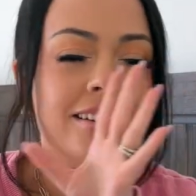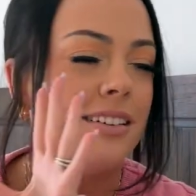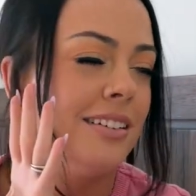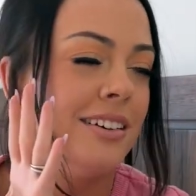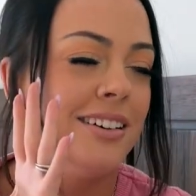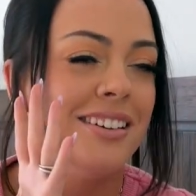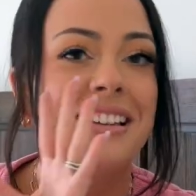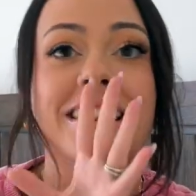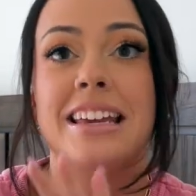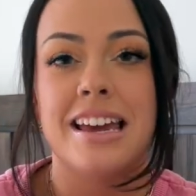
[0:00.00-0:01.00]
Ugh,
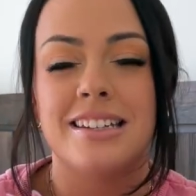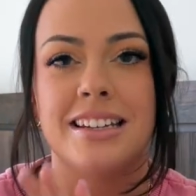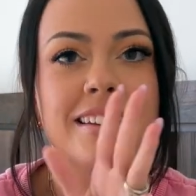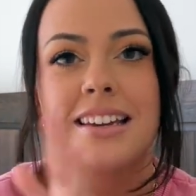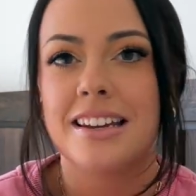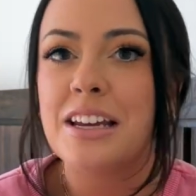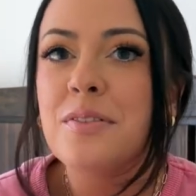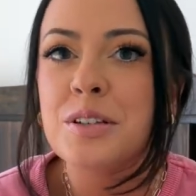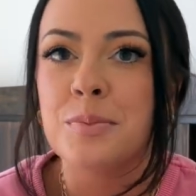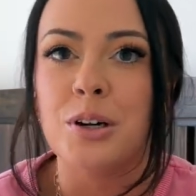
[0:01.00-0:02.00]
the ending. The ending of
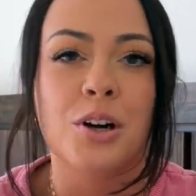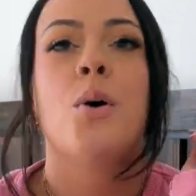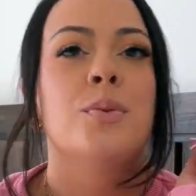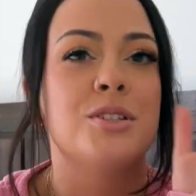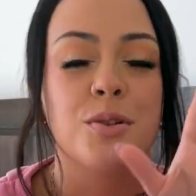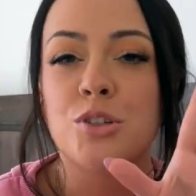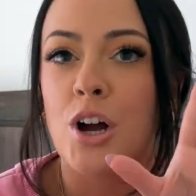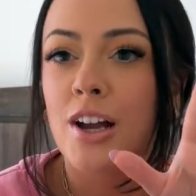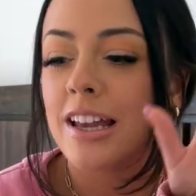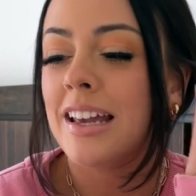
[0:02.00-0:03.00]
this book was so
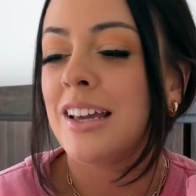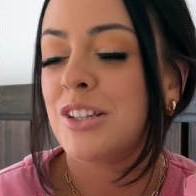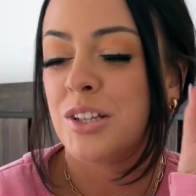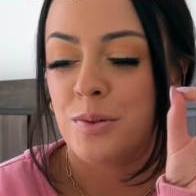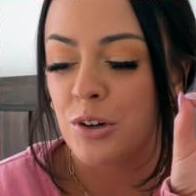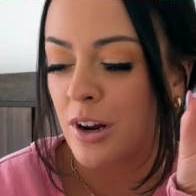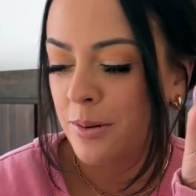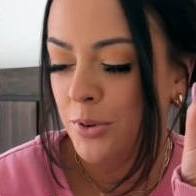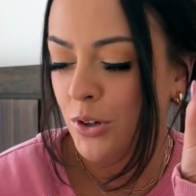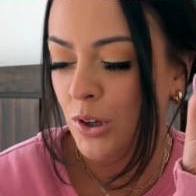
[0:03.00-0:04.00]
shocking and so
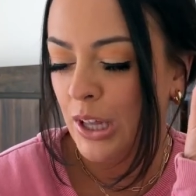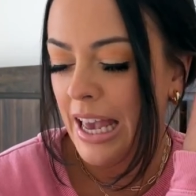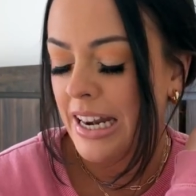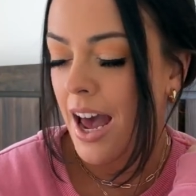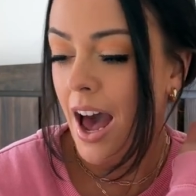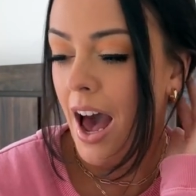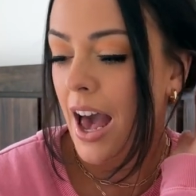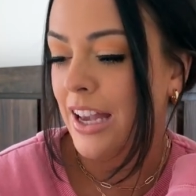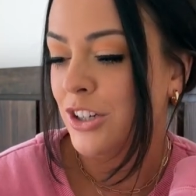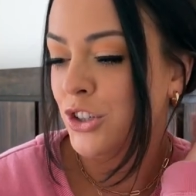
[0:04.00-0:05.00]
incredible, and
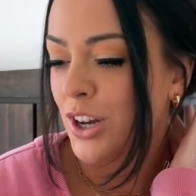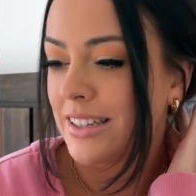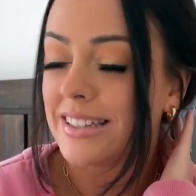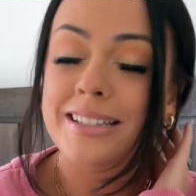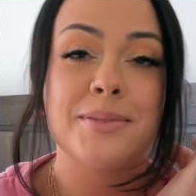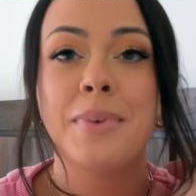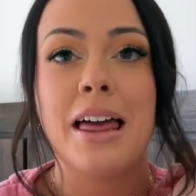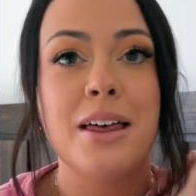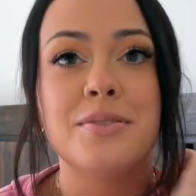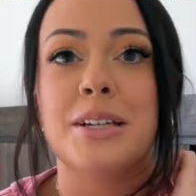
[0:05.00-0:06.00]
I just I
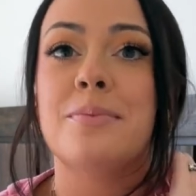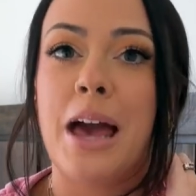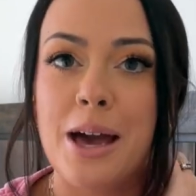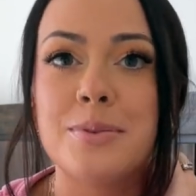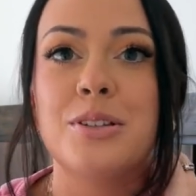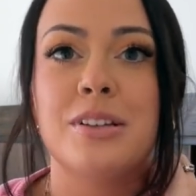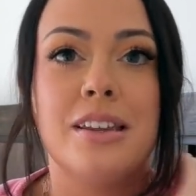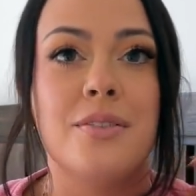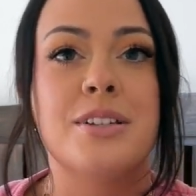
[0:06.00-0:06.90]
loved it. I absolutely loved